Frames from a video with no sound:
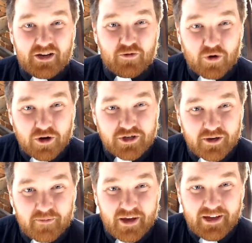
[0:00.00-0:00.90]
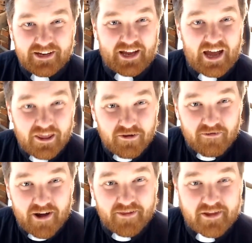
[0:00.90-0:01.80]
to worship, to gather
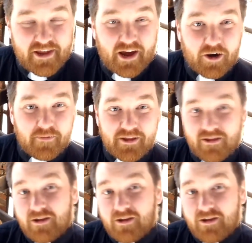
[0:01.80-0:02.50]
around the sacraments,